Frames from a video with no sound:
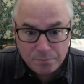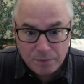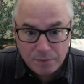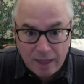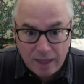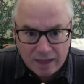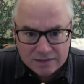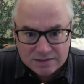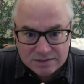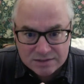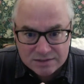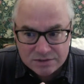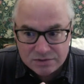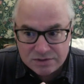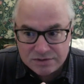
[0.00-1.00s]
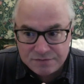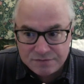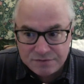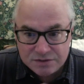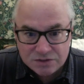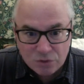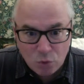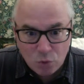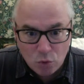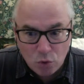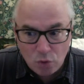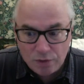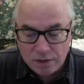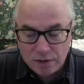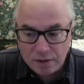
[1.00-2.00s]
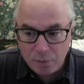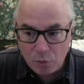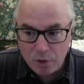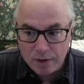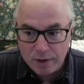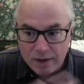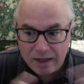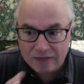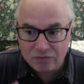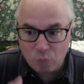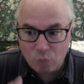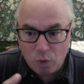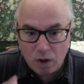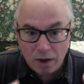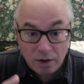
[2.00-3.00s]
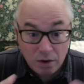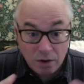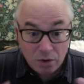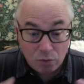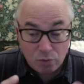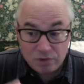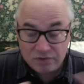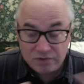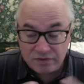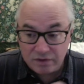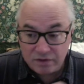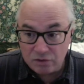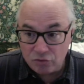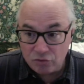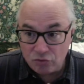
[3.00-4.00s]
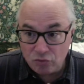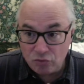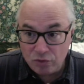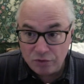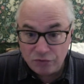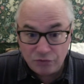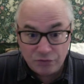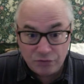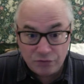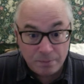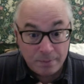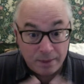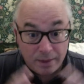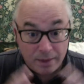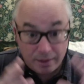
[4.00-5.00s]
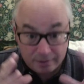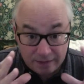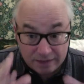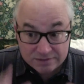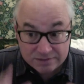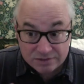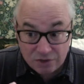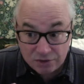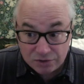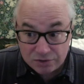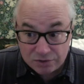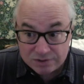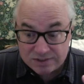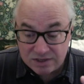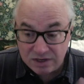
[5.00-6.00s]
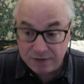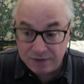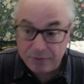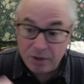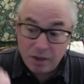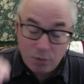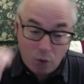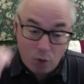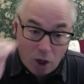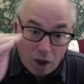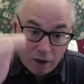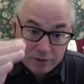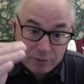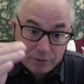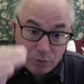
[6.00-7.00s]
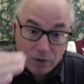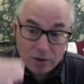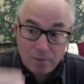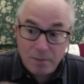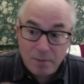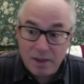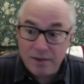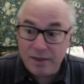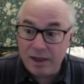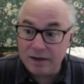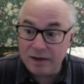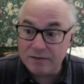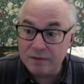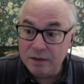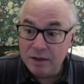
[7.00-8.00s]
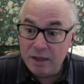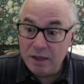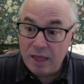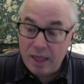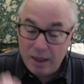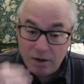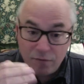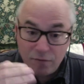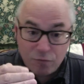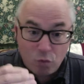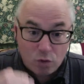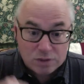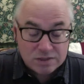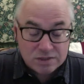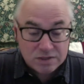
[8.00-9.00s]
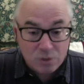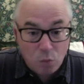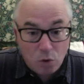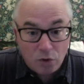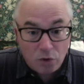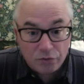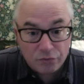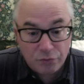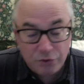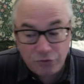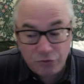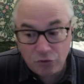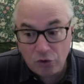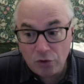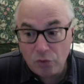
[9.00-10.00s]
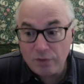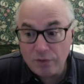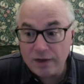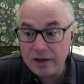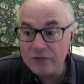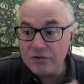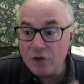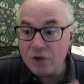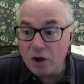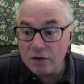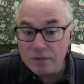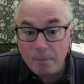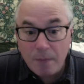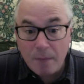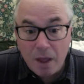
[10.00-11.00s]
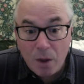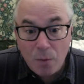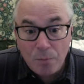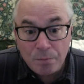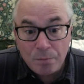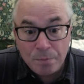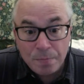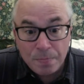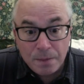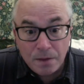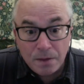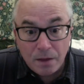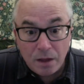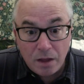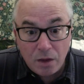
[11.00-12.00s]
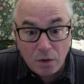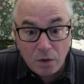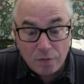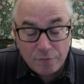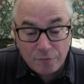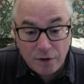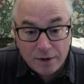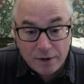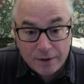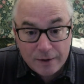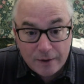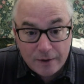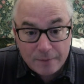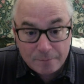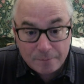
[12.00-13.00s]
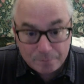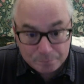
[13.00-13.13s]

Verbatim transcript: access to this physical gold anymore. And that's why we're seeing the shortages. That's not a good sign. Highly recommend that. And of course, in the Wall Street Journal that I talked about uh, on Friday night,